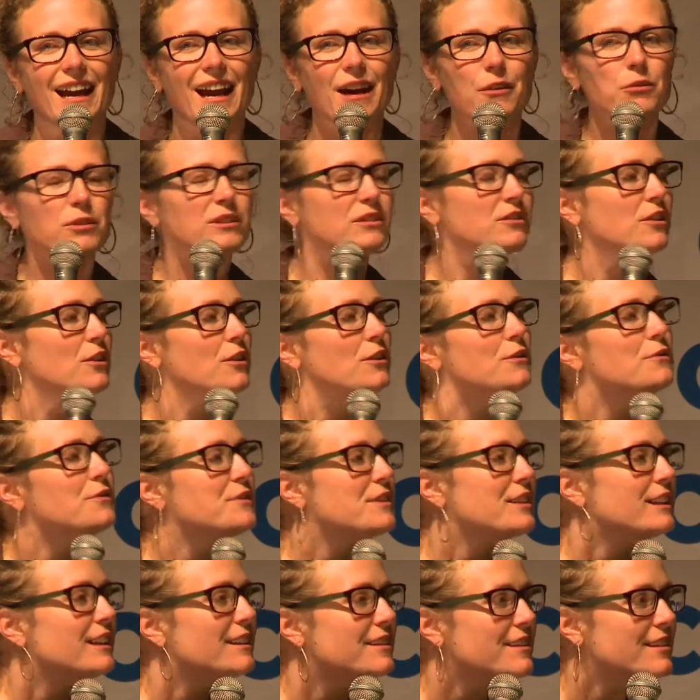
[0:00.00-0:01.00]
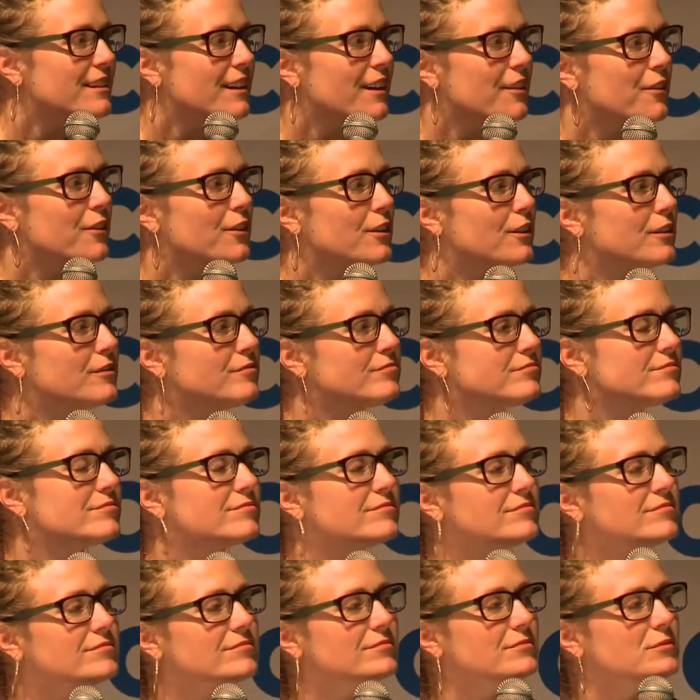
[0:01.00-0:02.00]
I would love to get together
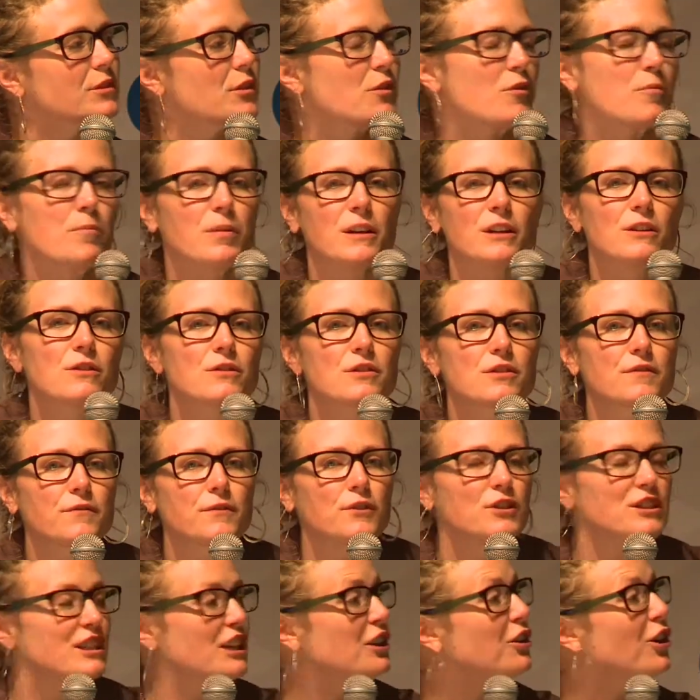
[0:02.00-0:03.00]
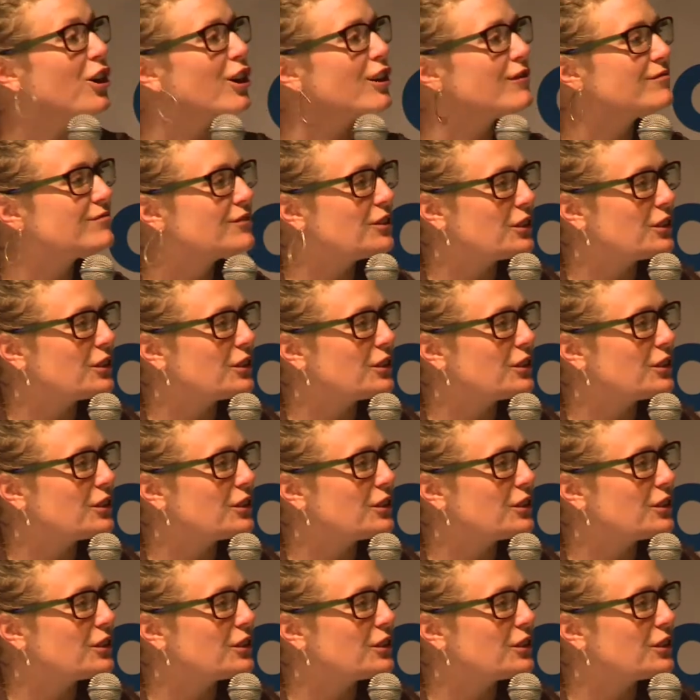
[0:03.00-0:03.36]
with Peers for dinner.